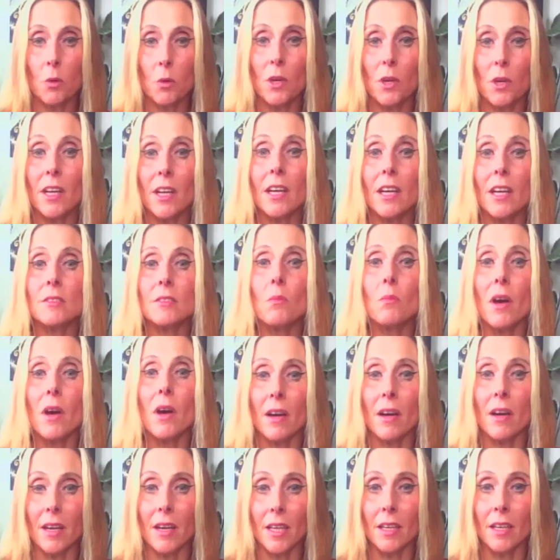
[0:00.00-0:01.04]
not
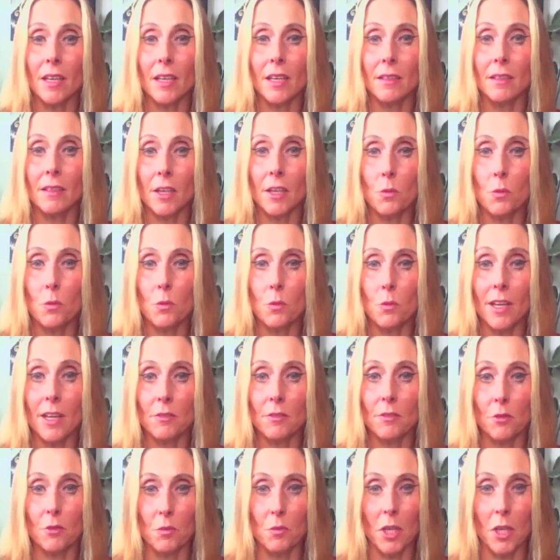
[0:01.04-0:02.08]
mine and they were not
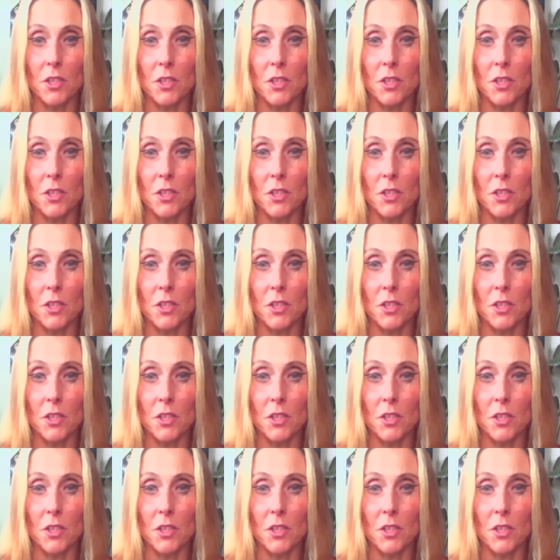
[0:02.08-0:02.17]
for me.